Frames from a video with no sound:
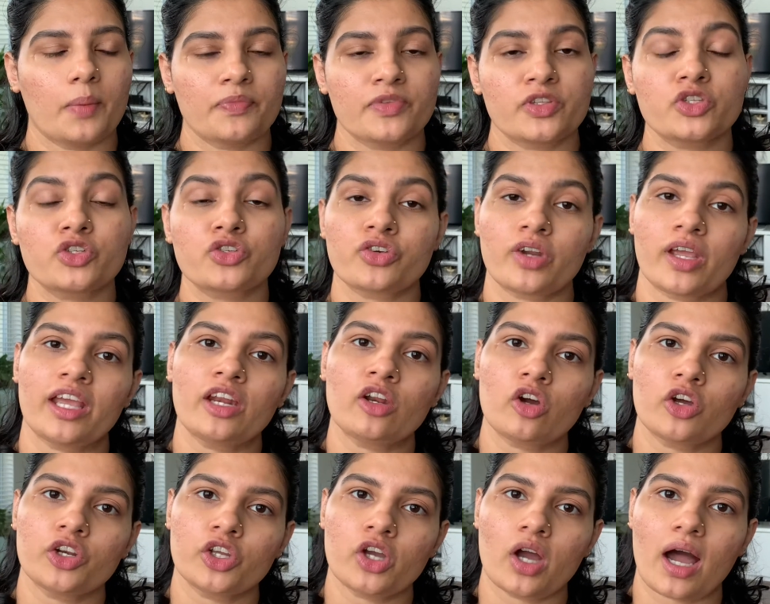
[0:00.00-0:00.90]
strain
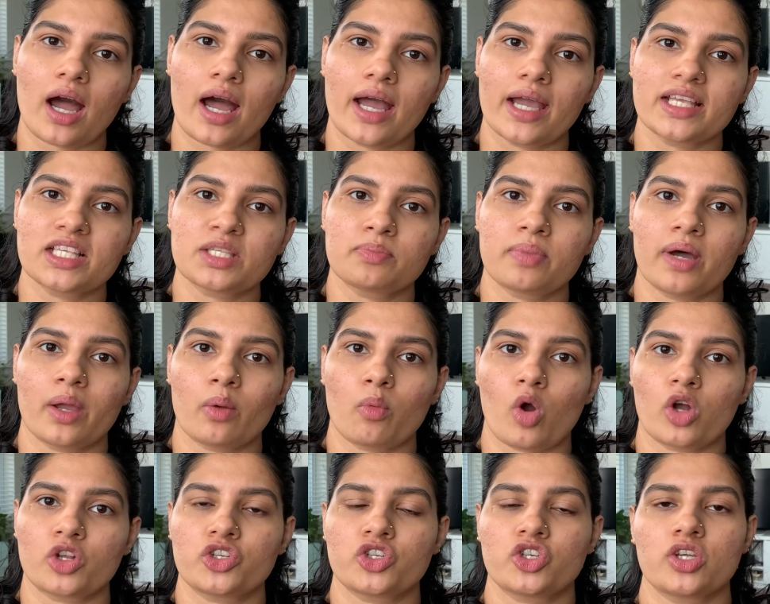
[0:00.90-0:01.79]
on your eyes by
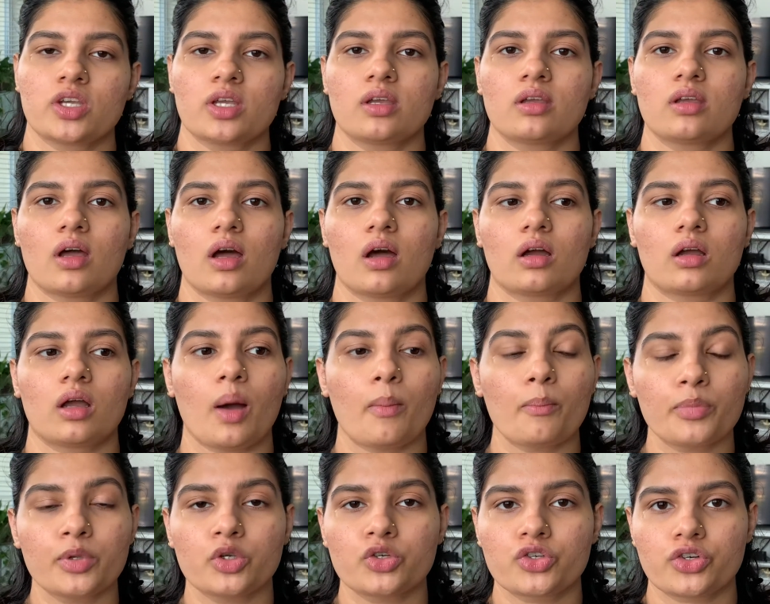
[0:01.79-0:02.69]
watching a
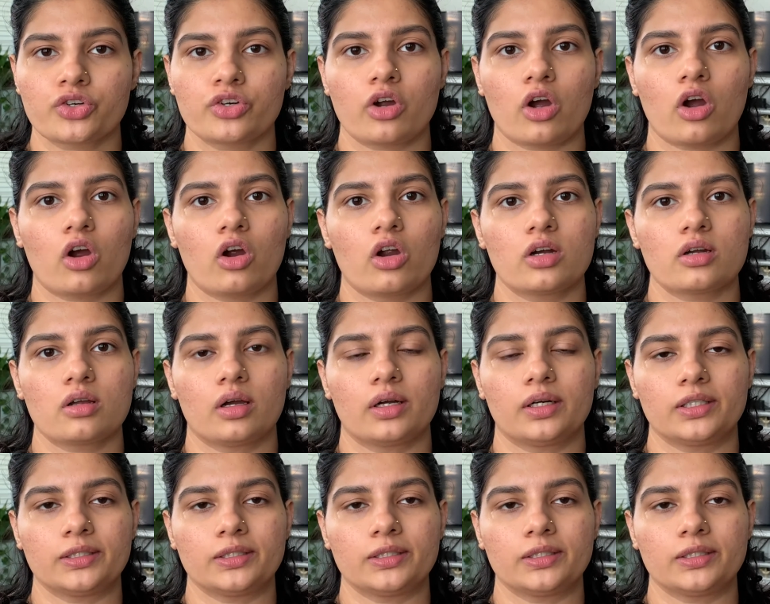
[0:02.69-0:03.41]
computer or